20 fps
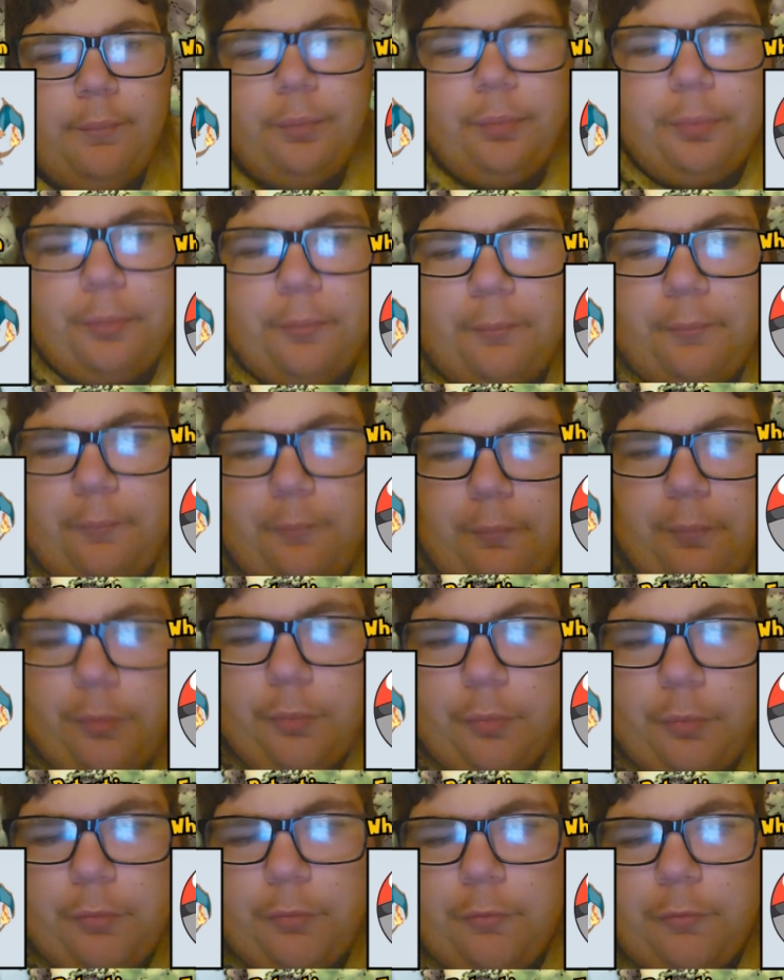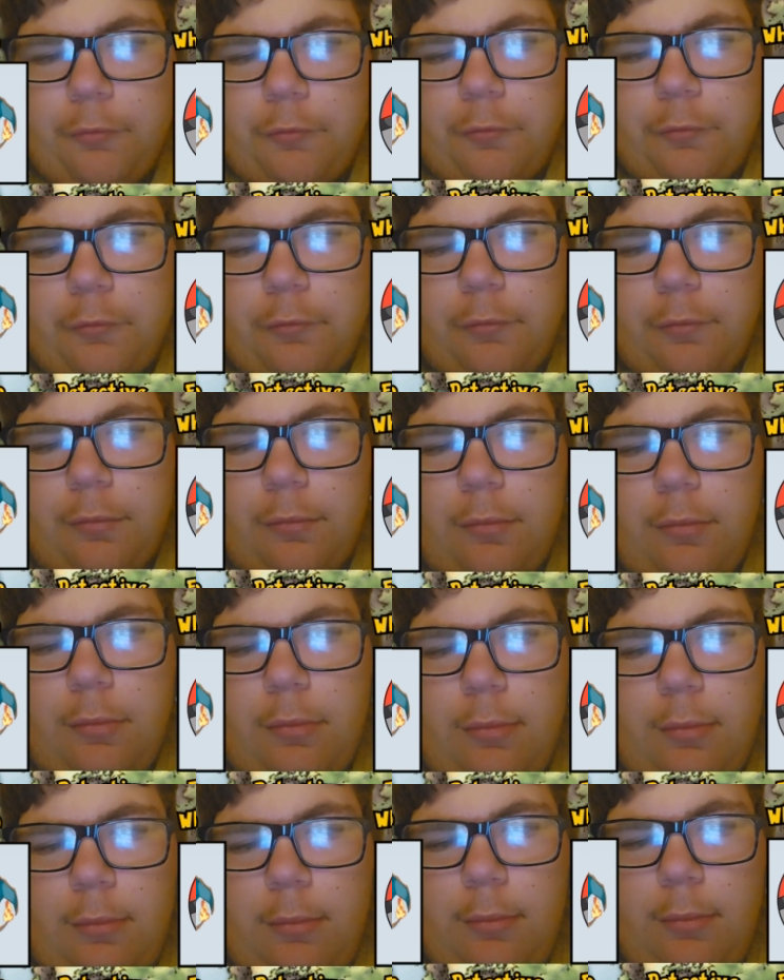
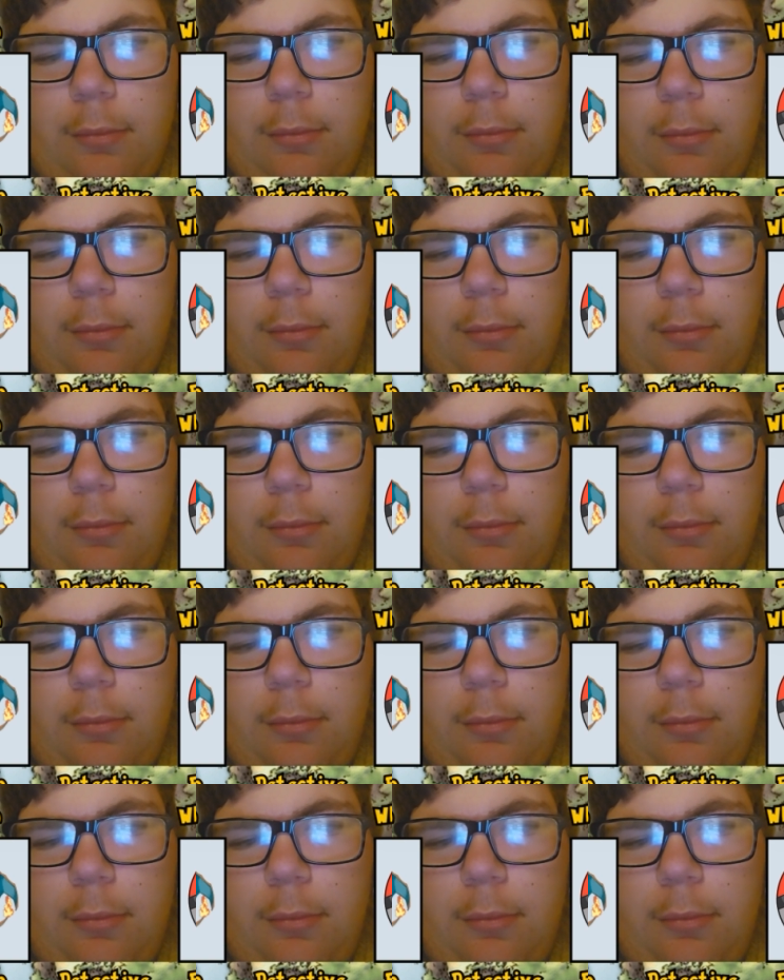No one is speaking in this clip.